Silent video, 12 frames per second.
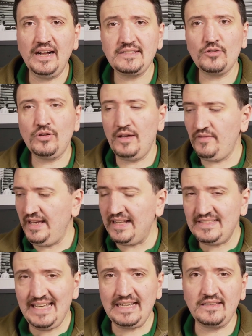Also, you have
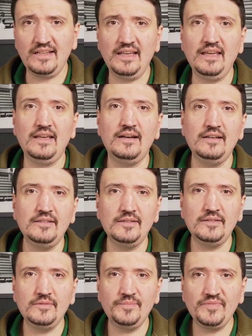exactly
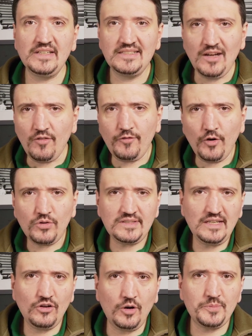zone
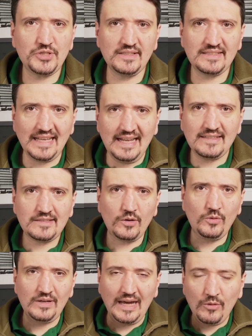focusing options and so
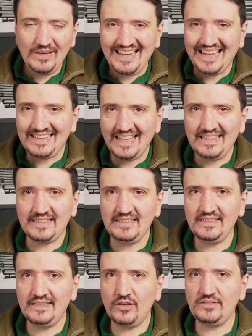on. I will not enter
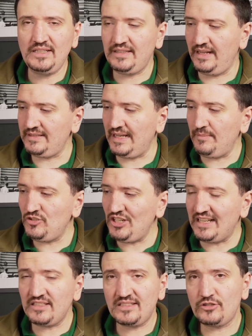in those details. I'm
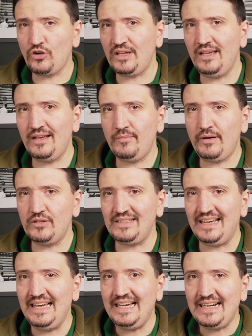just talking about
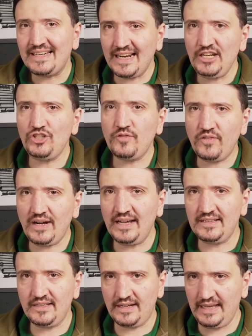the
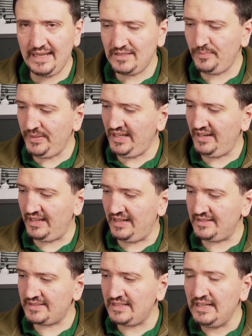rangefinder
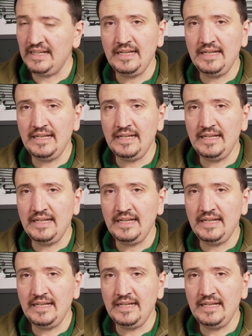experience.